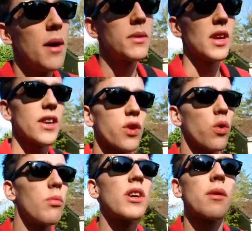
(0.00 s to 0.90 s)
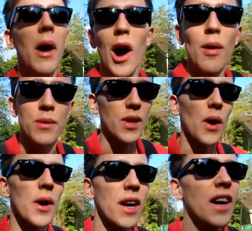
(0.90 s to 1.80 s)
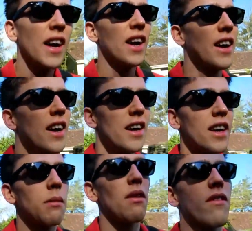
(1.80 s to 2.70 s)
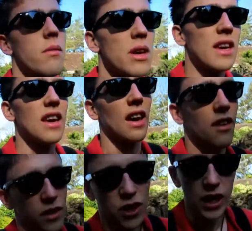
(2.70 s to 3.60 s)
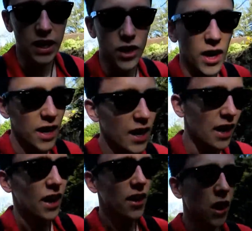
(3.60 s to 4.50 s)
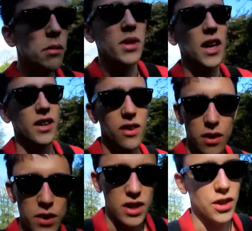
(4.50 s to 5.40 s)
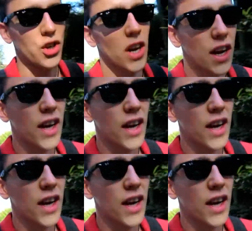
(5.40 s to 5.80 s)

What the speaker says: It's a nice cool breeze on my arms, though. Getting a bit of vitamin D for a change. Comp size, not used to this shit.